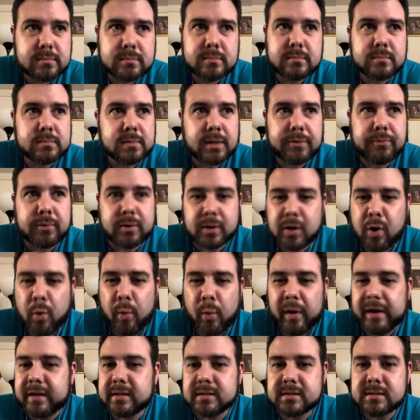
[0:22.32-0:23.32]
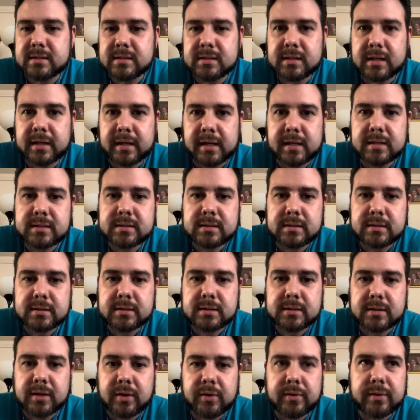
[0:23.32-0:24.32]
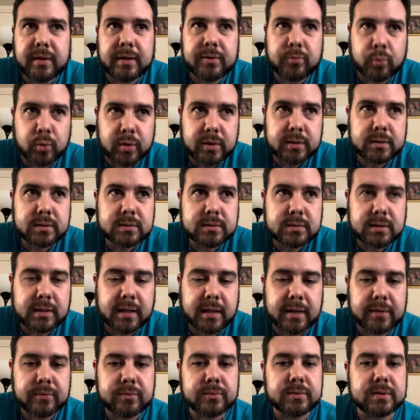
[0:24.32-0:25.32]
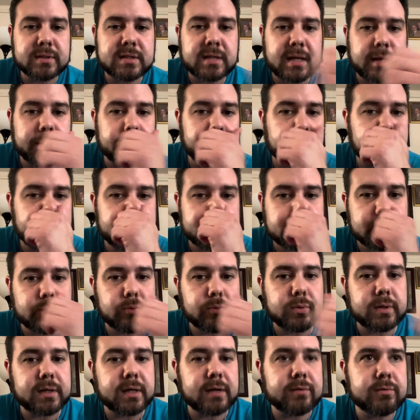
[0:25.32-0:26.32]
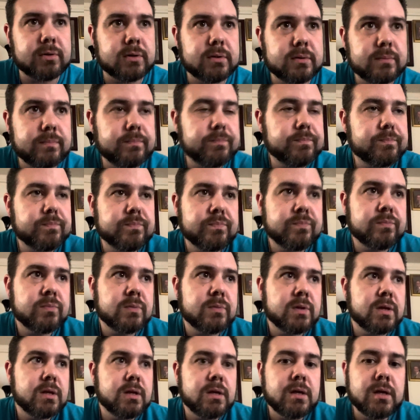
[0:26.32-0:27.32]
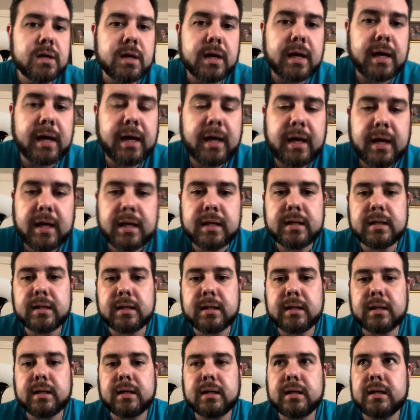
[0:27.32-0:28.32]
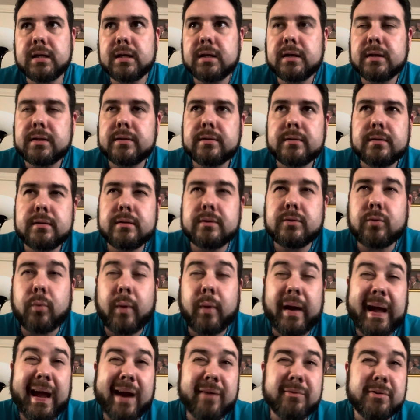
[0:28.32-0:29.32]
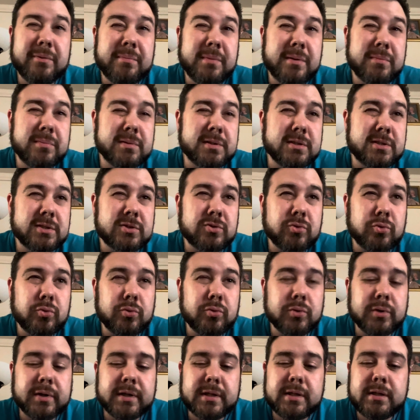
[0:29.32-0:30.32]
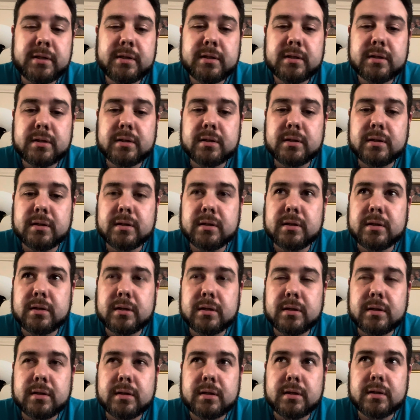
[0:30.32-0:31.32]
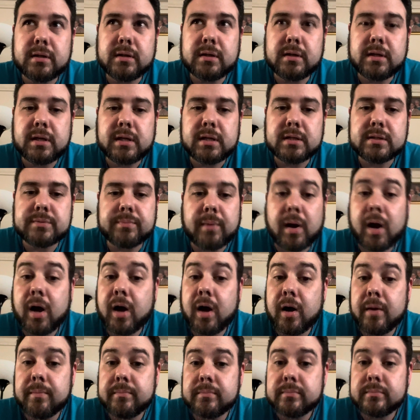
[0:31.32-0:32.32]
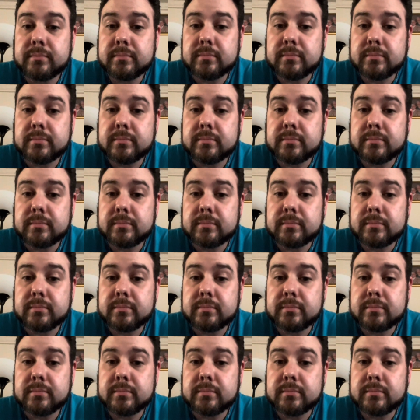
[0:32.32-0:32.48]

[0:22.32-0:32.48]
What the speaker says: they were acquaintances, I guess, because, they worked together in the same place or whatever. And the way I remember the story, his mom